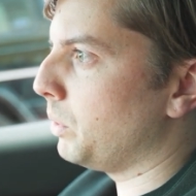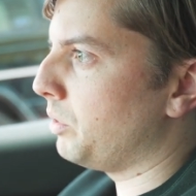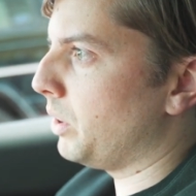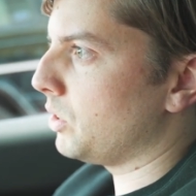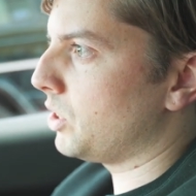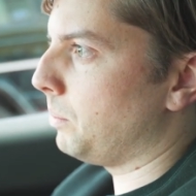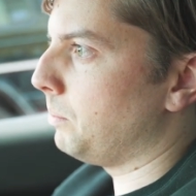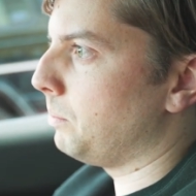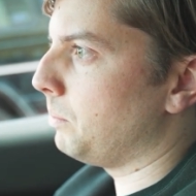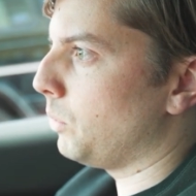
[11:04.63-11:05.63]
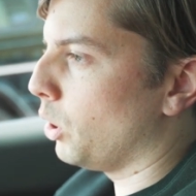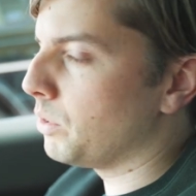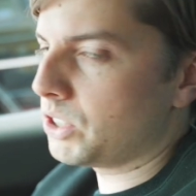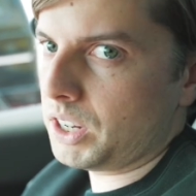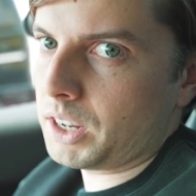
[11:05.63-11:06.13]
we felt some
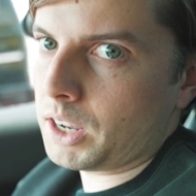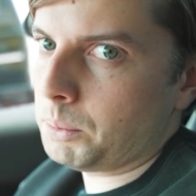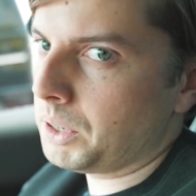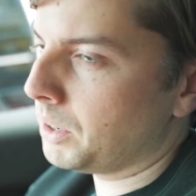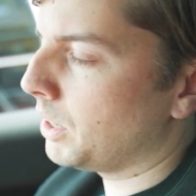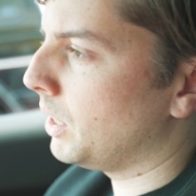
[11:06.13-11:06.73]
oversteer come in.